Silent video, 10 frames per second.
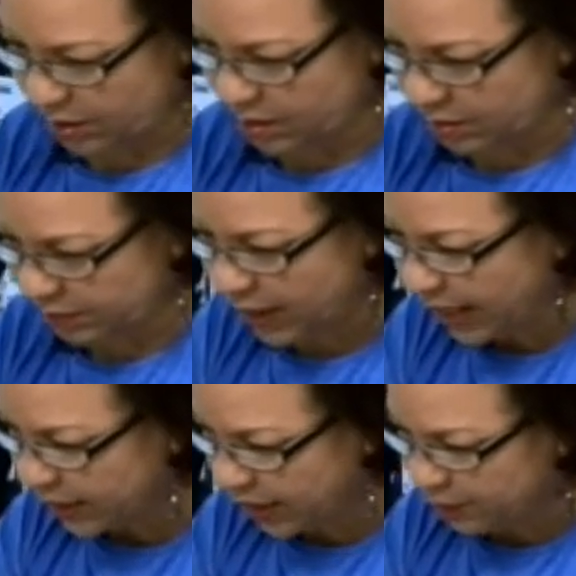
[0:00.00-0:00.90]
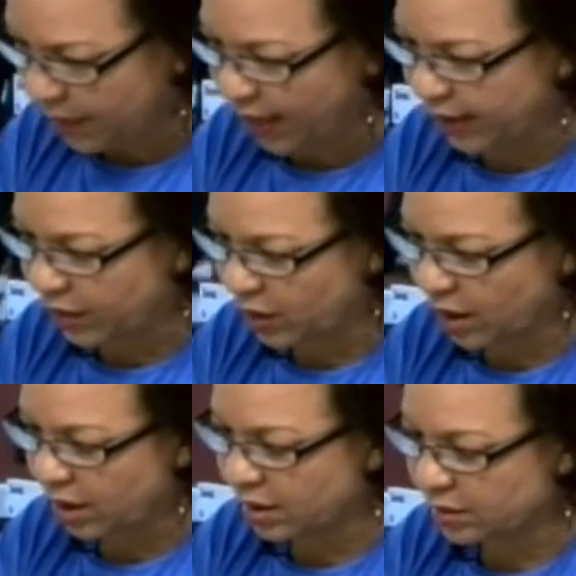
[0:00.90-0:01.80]
pioneered
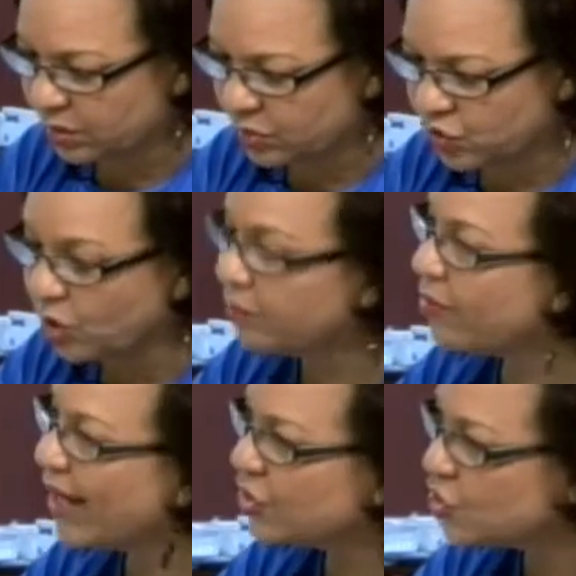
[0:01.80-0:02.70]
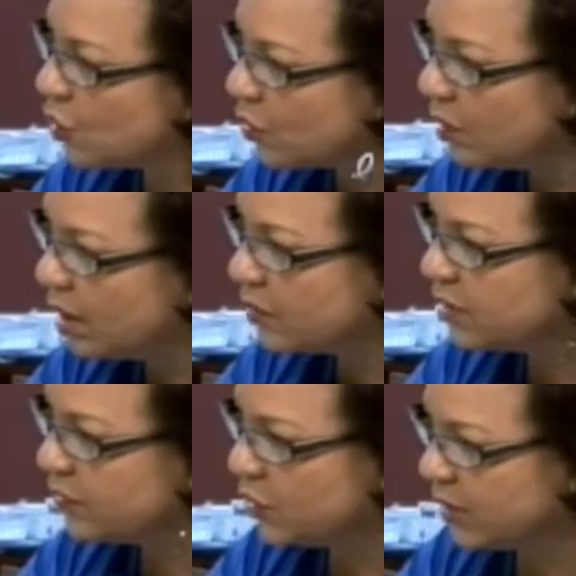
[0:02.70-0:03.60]
by John Bradshaw out of
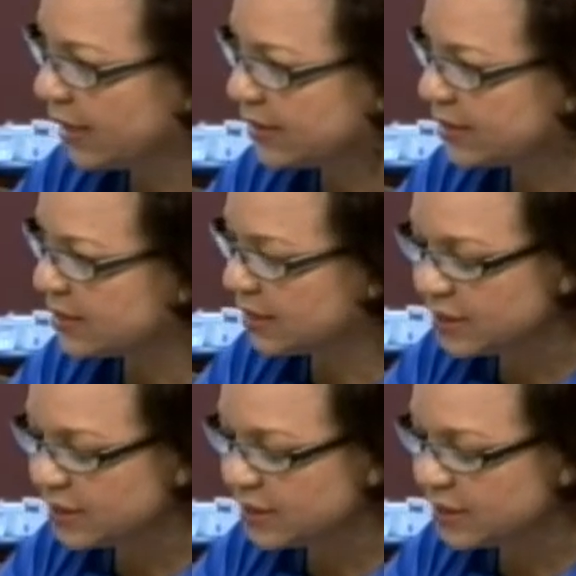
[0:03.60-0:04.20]
the United States.